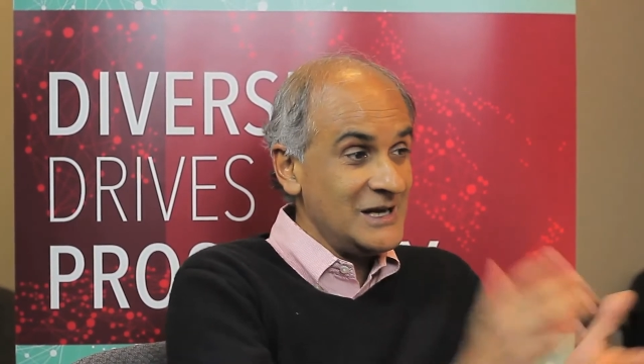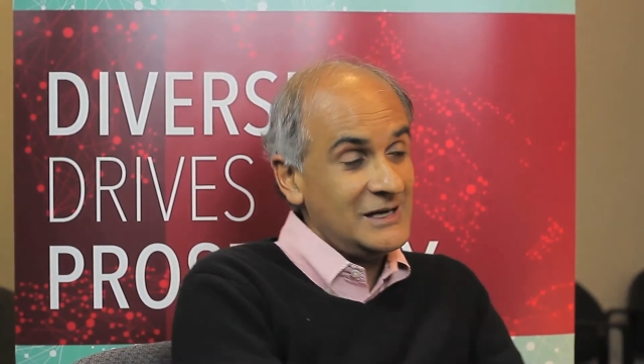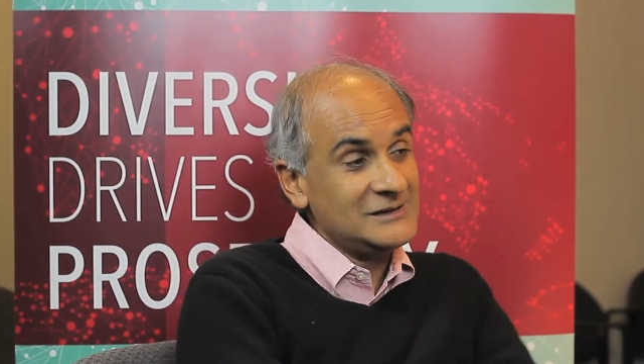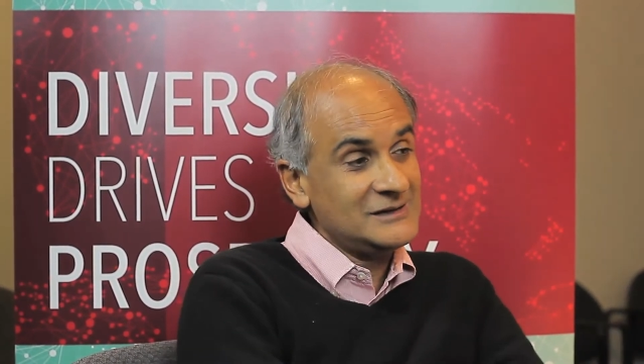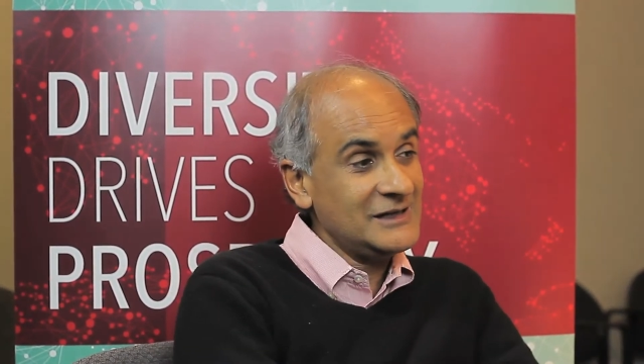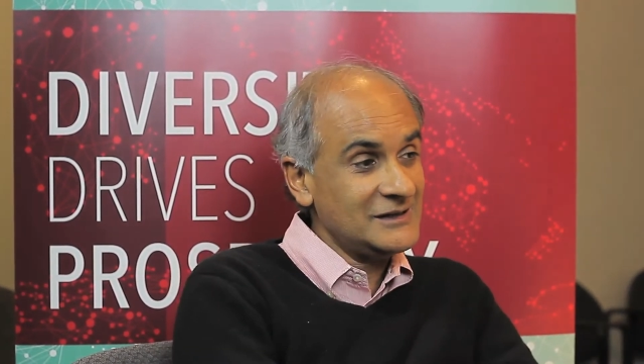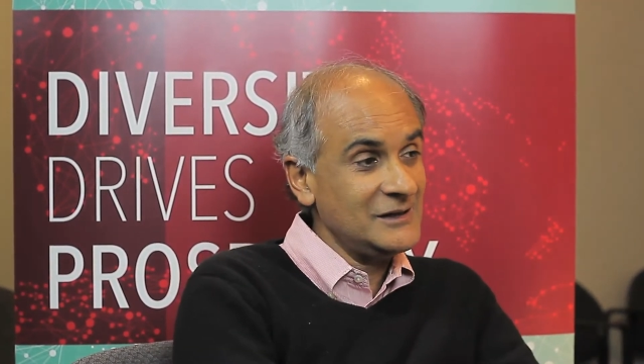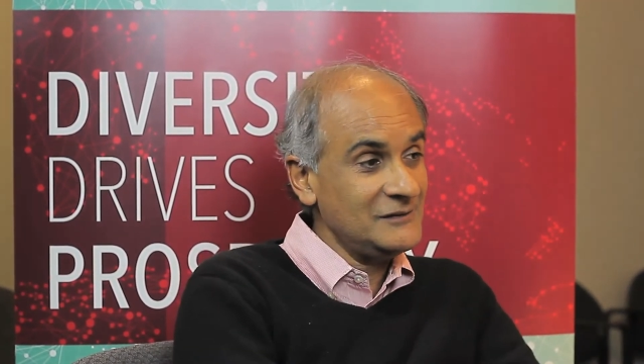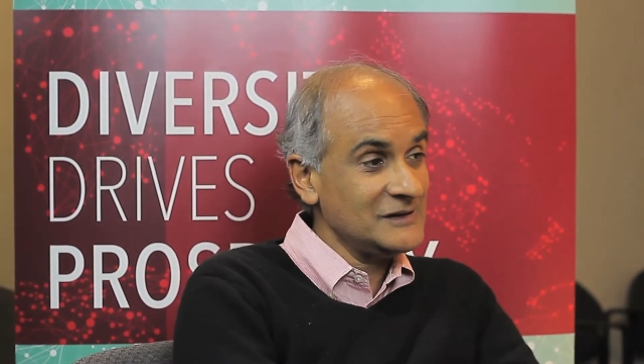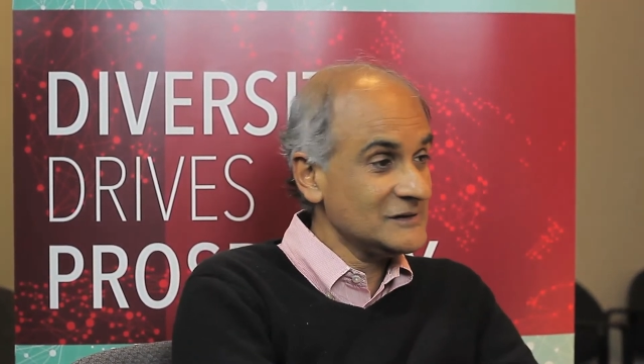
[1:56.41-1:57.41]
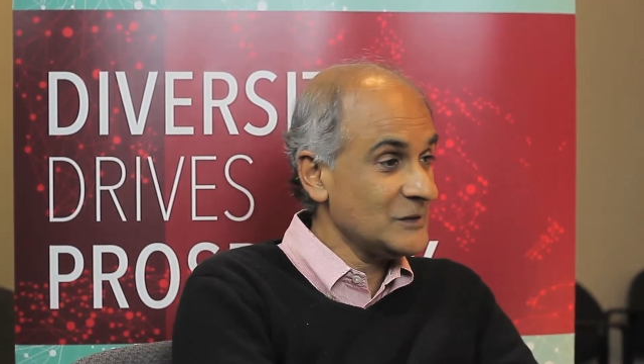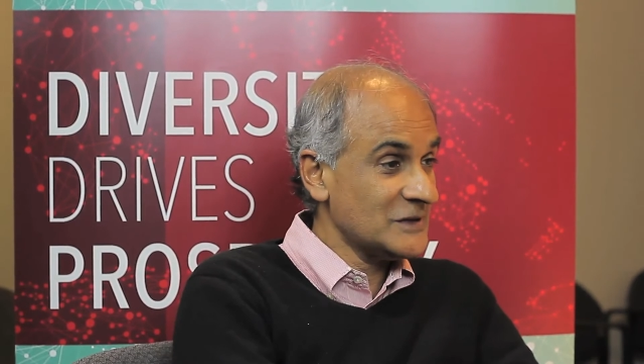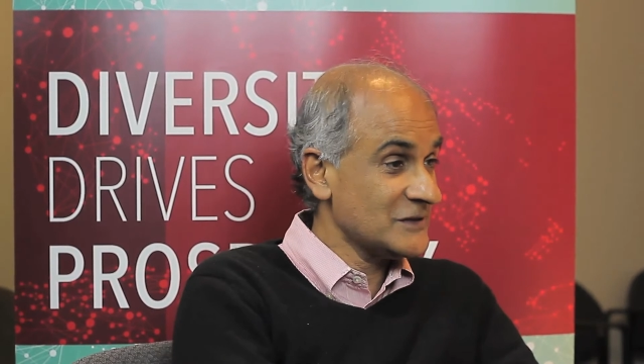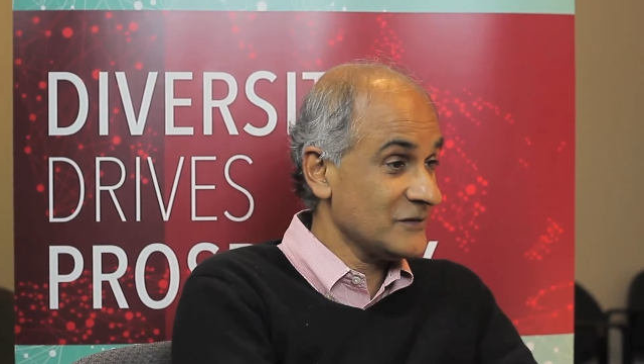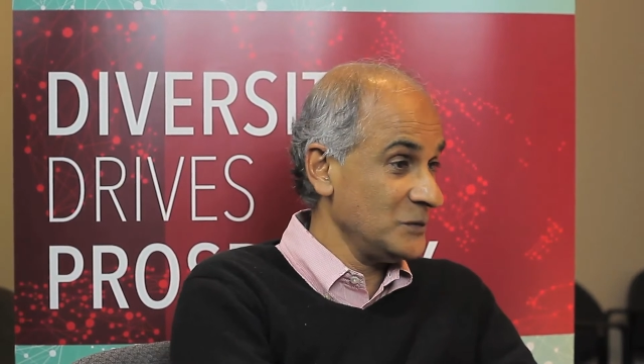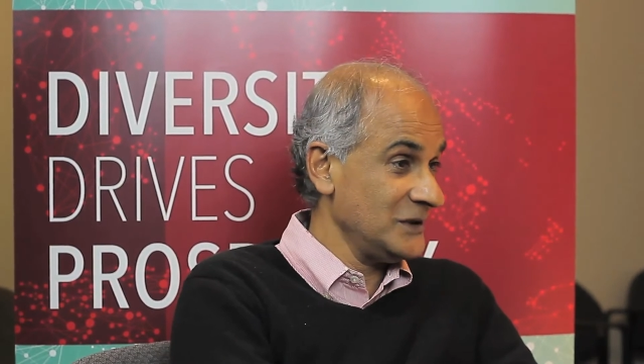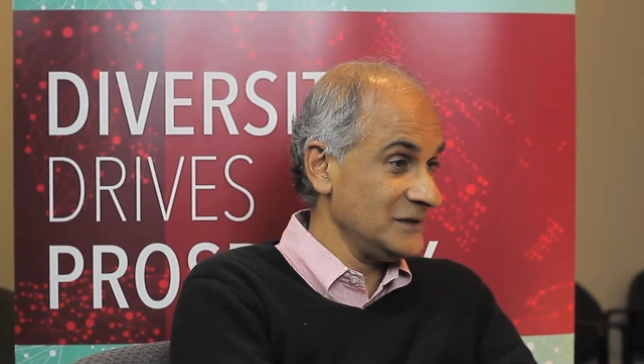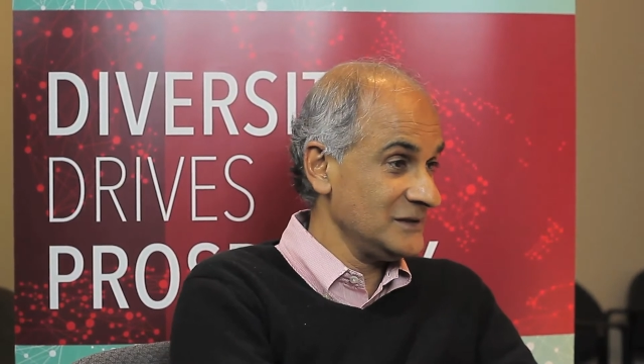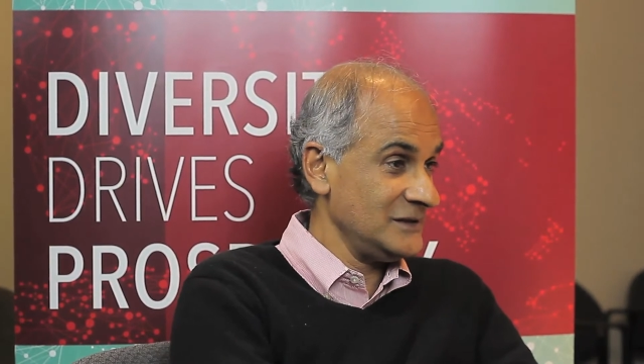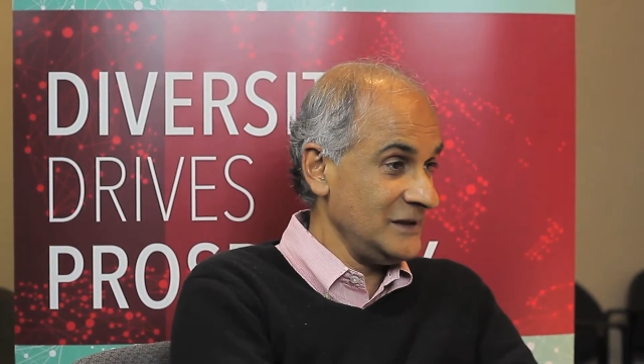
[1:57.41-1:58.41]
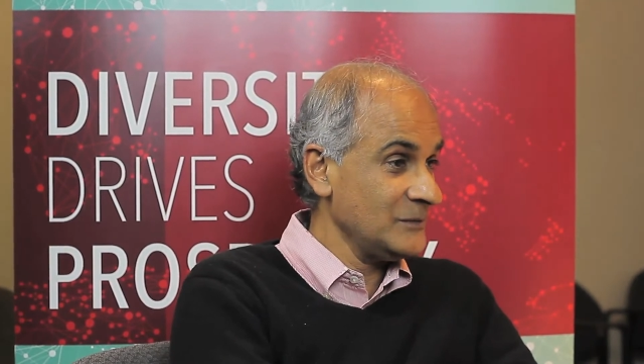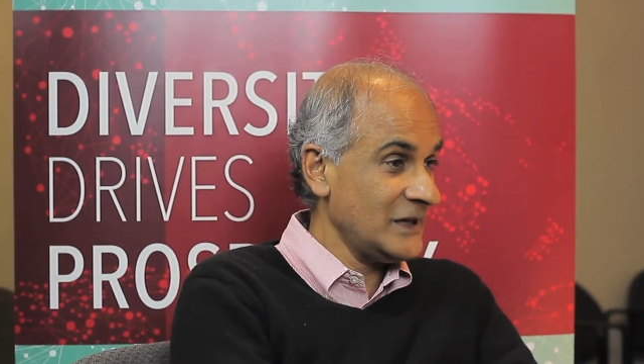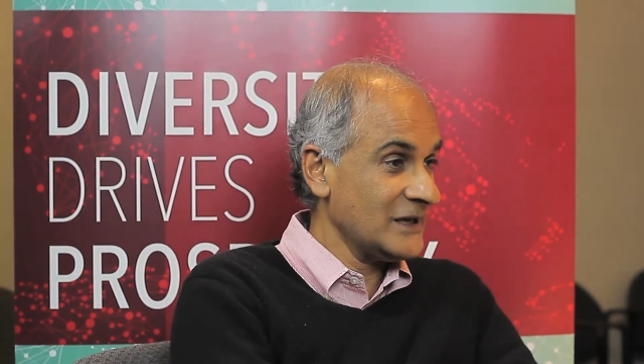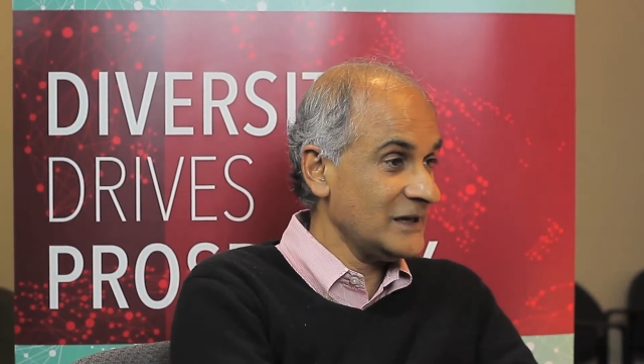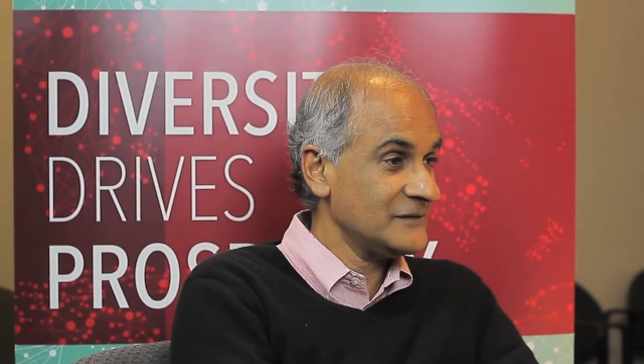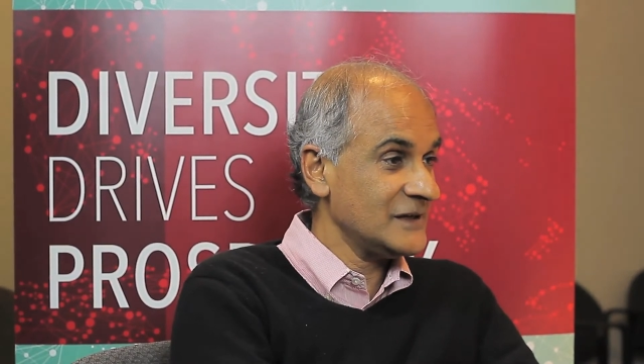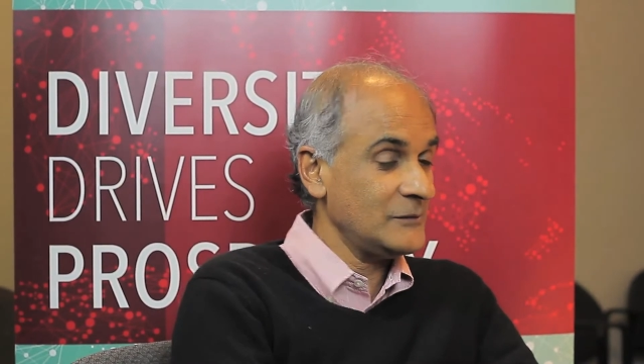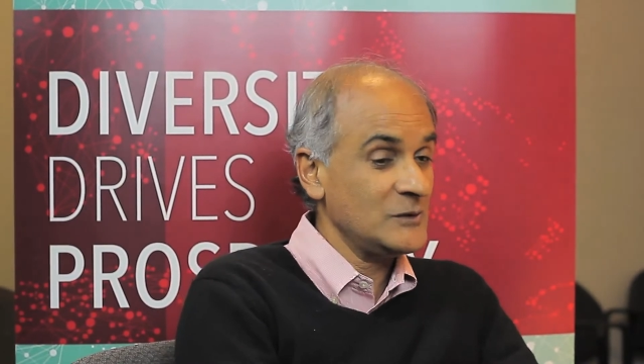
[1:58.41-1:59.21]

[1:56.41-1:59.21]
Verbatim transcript: has taken over so much of the world in my lifetime.